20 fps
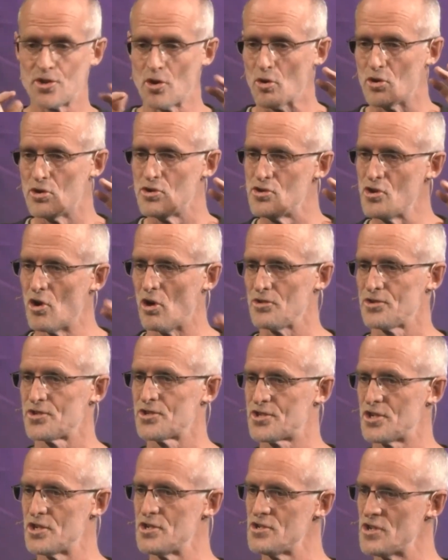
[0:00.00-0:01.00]
you're not
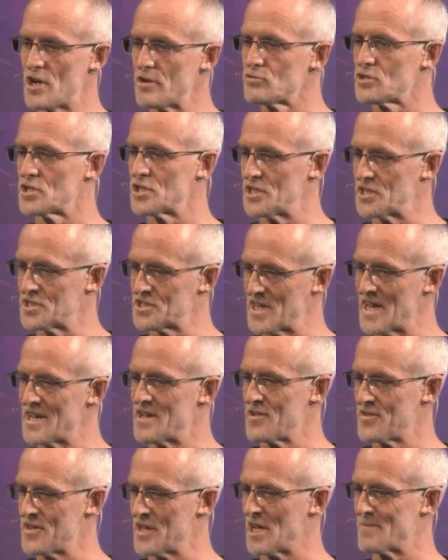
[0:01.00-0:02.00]
to notice
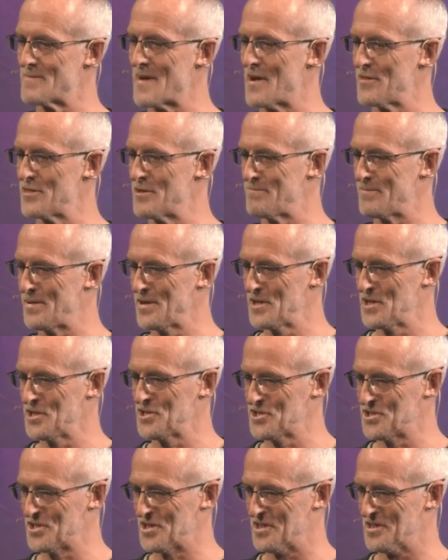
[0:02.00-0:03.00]
anything about the
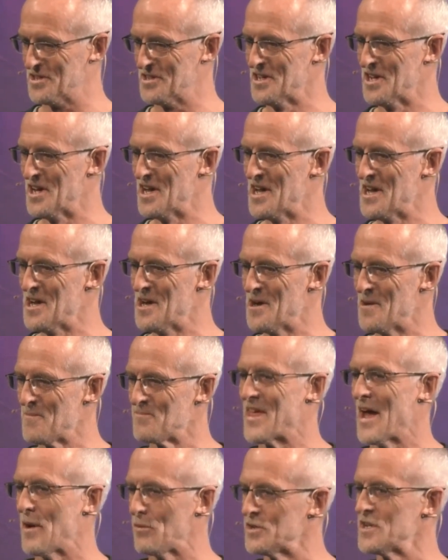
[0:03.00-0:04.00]
person
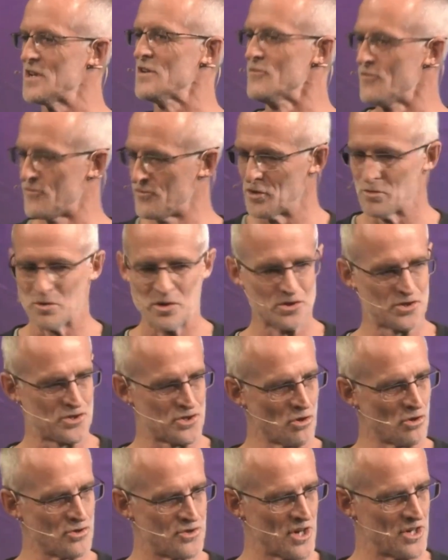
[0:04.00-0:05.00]
that would influence
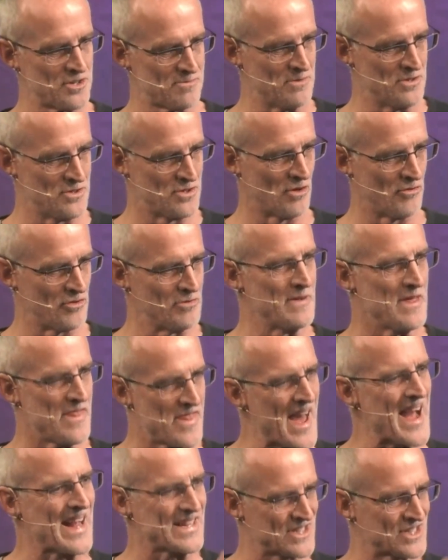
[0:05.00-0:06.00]
your judgment of them. In
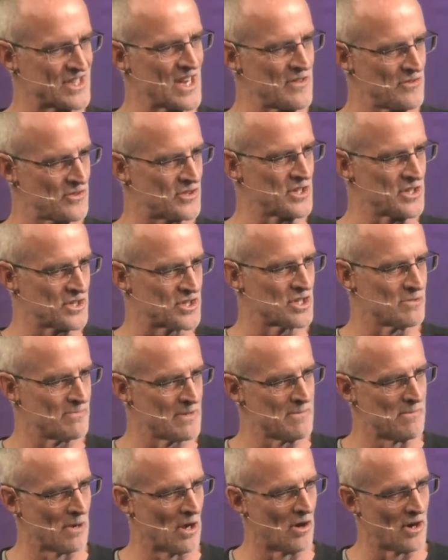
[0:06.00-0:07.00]
that sense, it's to
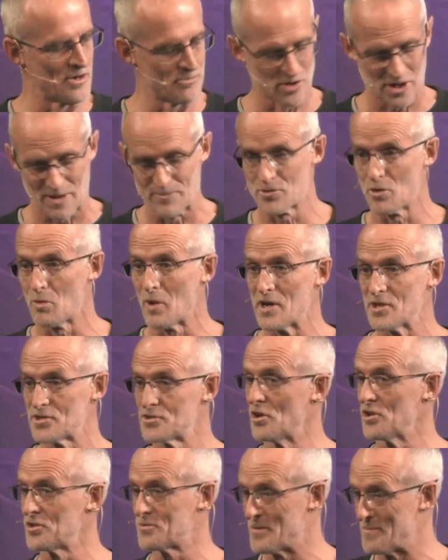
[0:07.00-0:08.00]
be blind. We'll come to a way it's
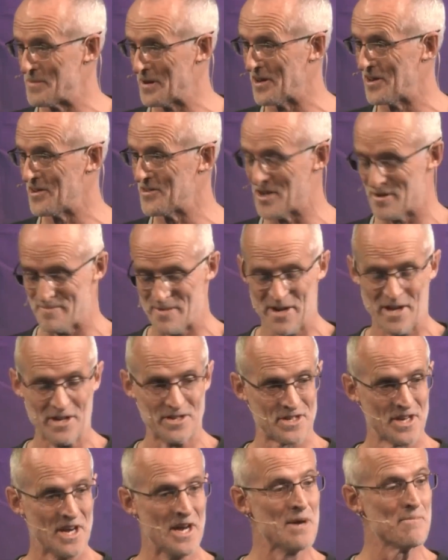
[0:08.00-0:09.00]
not to be blind in a
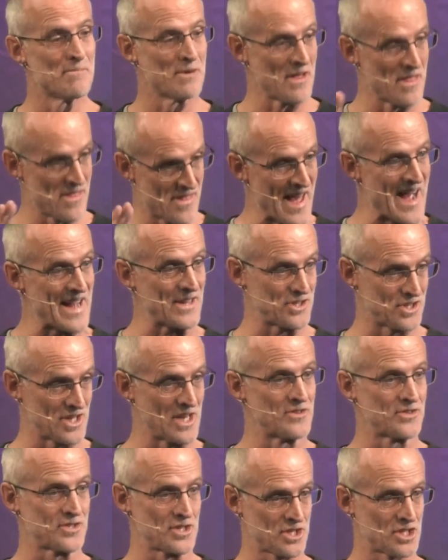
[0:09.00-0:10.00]
minute, but in that
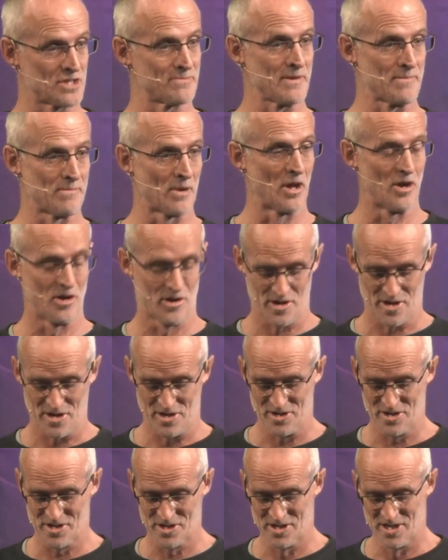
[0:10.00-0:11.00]
sense, it's to be
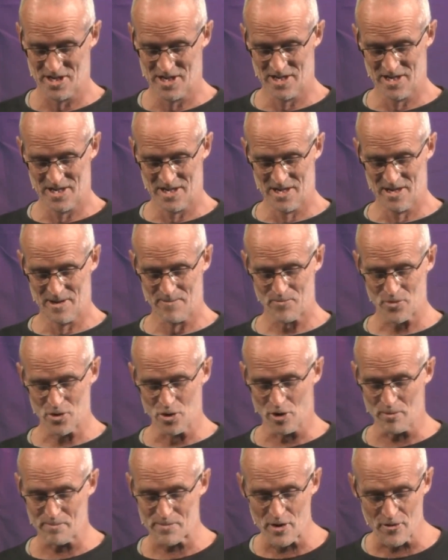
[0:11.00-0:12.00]
blind. You're
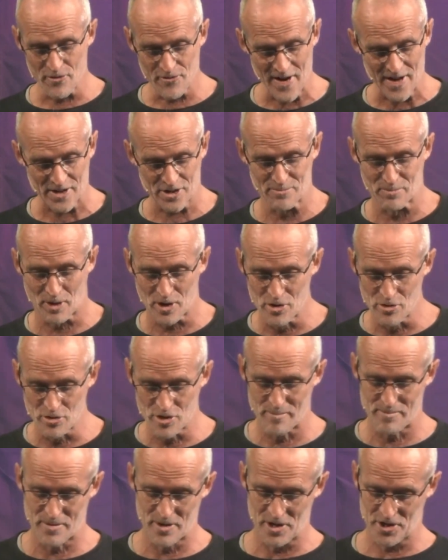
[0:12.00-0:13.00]
not to be affected by who
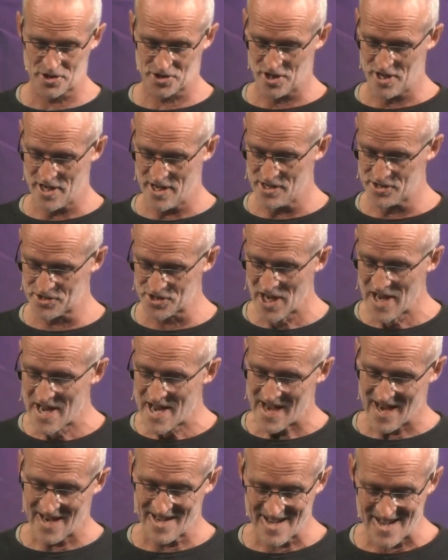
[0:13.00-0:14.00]
the person is.
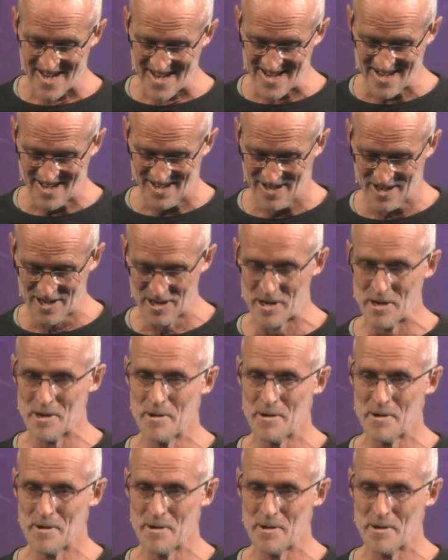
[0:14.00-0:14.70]
And here,